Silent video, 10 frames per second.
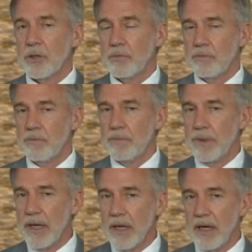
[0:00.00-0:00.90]
to
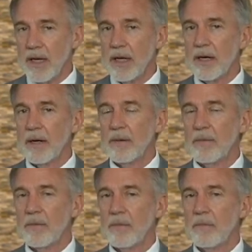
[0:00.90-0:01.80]
be
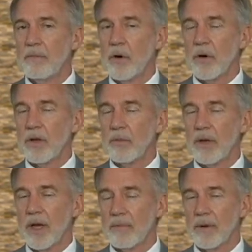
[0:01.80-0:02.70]
more than
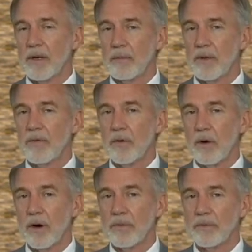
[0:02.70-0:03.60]
we have been
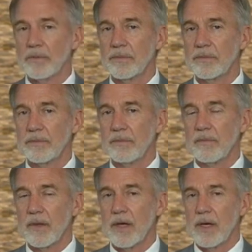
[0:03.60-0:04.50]
before,
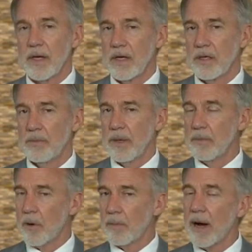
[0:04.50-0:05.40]
to be
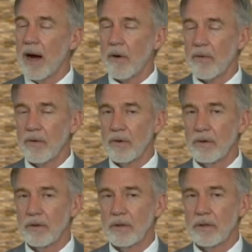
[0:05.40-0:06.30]
more
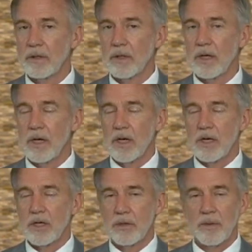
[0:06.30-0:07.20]
powerful,
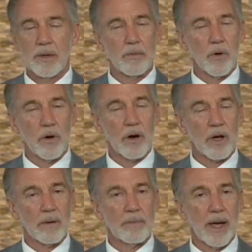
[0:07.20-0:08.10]
to be more
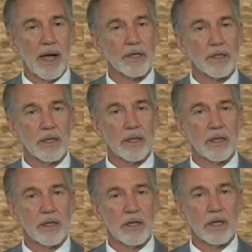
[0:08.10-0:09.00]
compassionate,
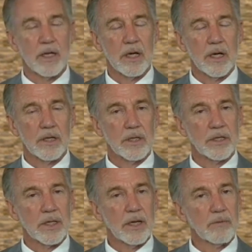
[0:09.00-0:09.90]
to
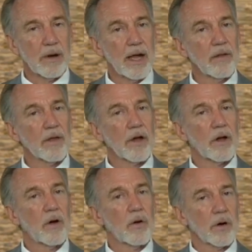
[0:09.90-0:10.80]
see around the
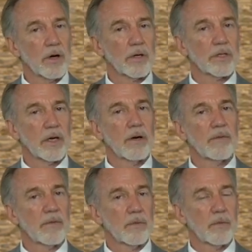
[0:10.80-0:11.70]
corners
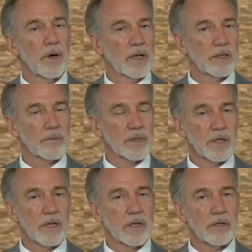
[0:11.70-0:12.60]
of what is
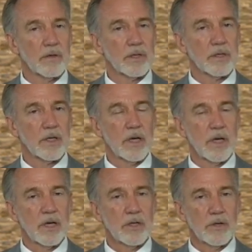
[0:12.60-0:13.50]
presented to us,
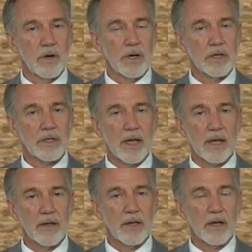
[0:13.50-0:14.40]
to
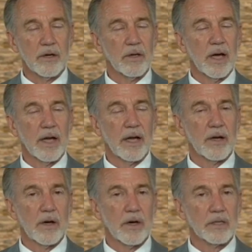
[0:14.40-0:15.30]
understand the underlying
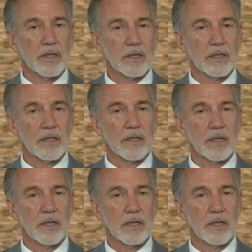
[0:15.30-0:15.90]
causes,